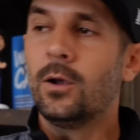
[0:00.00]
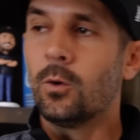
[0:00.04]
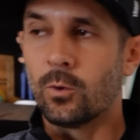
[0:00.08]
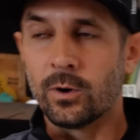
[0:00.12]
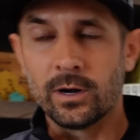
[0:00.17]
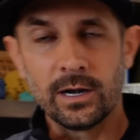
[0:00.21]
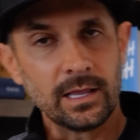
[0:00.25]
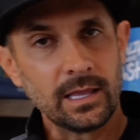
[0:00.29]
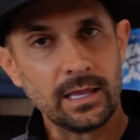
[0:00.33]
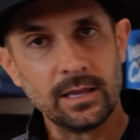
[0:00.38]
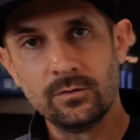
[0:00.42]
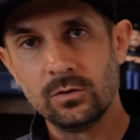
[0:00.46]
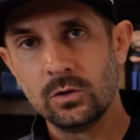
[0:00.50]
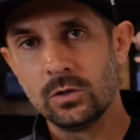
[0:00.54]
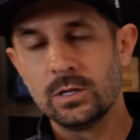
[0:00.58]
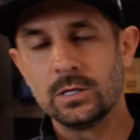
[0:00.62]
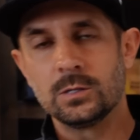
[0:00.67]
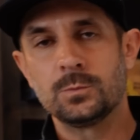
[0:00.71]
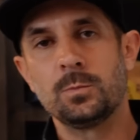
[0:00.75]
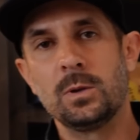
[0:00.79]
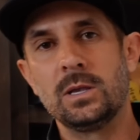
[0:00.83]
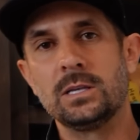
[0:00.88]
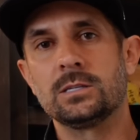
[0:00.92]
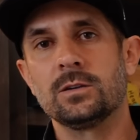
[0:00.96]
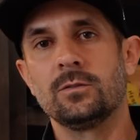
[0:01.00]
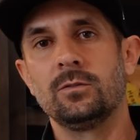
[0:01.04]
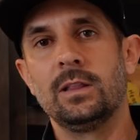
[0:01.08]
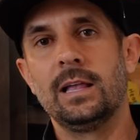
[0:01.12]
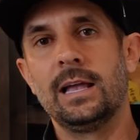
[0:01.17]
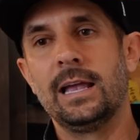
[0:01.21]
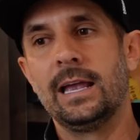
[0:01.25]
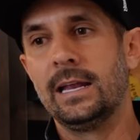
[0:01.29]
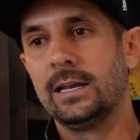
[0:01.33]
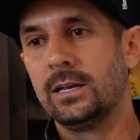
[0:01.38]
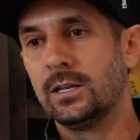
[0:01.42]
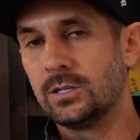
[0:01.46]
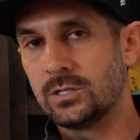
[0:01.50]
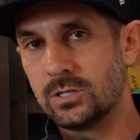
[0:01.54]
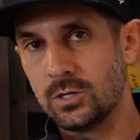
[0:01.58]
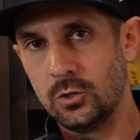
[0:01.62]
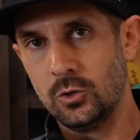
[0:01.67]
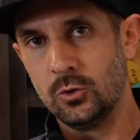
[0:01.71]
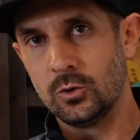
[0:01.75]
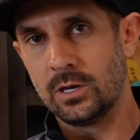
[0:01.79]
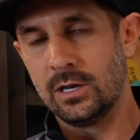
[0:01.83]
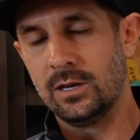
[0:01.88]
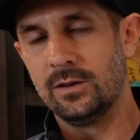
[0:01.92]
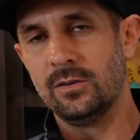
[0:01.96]
we're going to give you this piece of land so
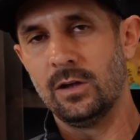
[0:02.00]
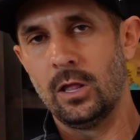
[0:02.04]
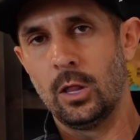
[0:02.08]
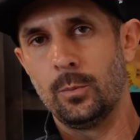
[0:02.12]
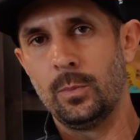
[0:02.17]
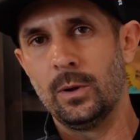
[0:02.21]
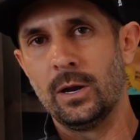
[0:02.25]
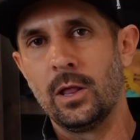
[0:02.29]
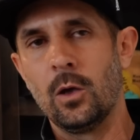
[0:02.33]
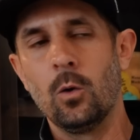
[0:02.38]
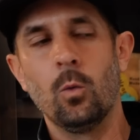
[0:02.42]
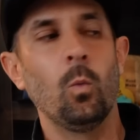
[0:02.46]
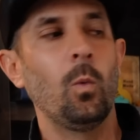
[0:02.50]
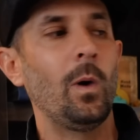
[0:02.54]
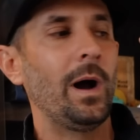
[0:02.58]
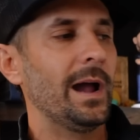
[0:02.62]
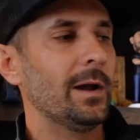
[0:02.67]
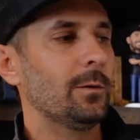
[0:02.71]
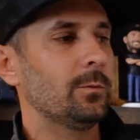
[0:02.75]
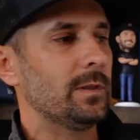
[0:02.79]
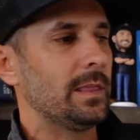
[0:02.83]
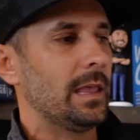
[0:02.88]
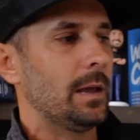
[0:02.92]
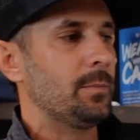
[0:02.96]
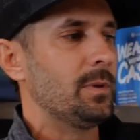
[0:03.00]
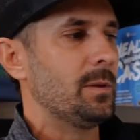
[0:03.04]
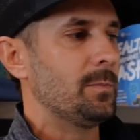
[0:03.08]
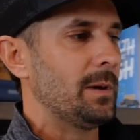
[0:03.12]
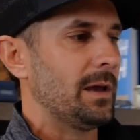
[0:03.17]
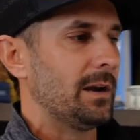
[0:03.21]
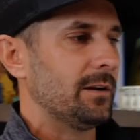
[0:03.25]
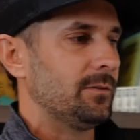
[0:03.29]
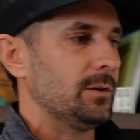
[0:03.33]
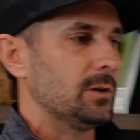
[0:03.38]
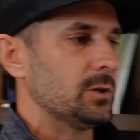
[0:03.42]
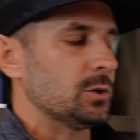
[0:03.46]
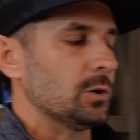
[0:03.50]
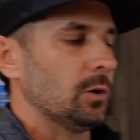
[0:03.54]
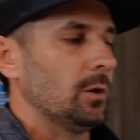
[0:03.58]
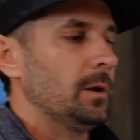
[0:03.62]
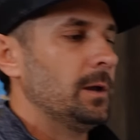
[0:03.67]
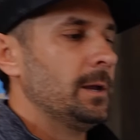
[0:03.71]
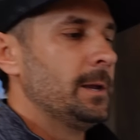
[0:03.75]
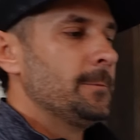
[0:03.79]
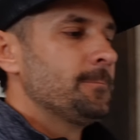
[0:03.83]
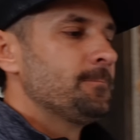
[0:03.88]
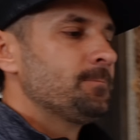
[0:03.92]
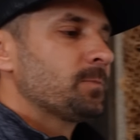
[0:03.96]
you can develop on it. Why would that be beneficial?
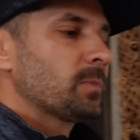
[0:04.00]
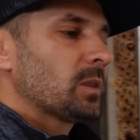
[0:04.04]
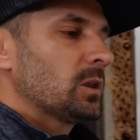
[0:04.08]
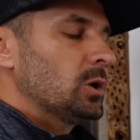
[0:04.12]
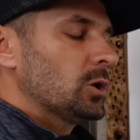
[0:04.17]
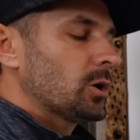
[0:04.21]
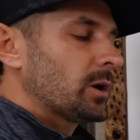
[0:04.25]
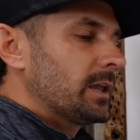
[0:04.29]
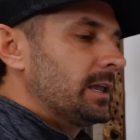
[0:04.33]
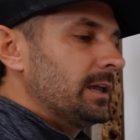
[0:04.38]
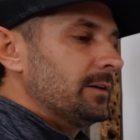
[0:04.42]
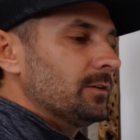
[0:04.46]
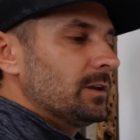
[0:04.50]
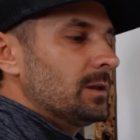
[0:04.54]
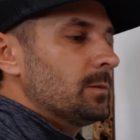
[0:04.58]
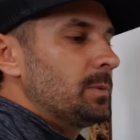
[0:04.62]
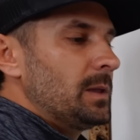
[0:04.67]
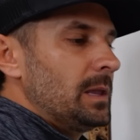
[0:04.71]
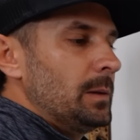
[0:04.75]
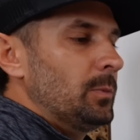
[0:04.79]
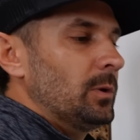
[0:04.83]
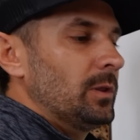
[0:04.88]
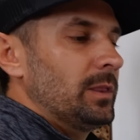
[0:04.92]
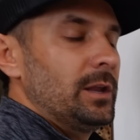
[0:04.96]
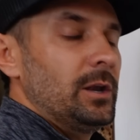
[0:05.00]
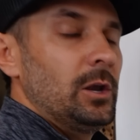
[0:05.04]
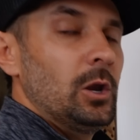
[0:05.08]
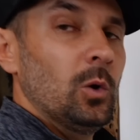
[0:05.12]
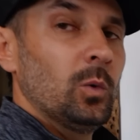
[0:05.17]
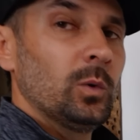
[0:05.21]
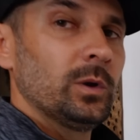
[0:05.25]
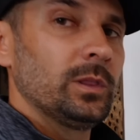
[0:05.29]
You're giving people that know